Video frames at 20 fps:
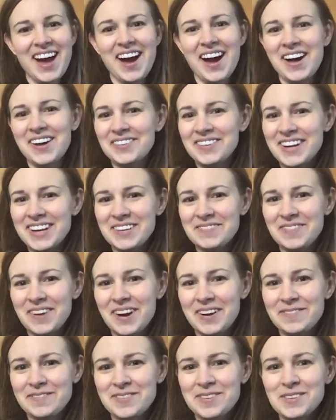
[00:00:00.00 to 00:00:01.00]
All right,
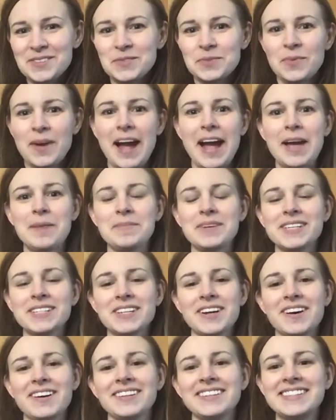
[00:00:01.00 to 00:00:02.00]
our first rhyme is
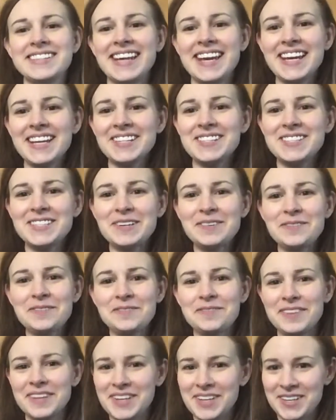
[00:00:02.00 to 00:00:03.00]
called Dance Your
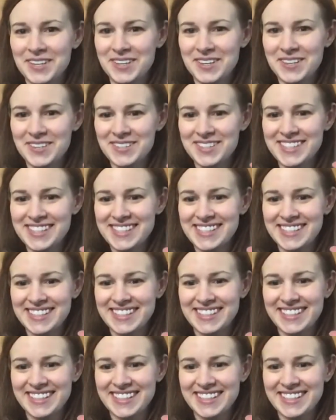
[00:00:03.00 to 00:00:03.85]
Fingers.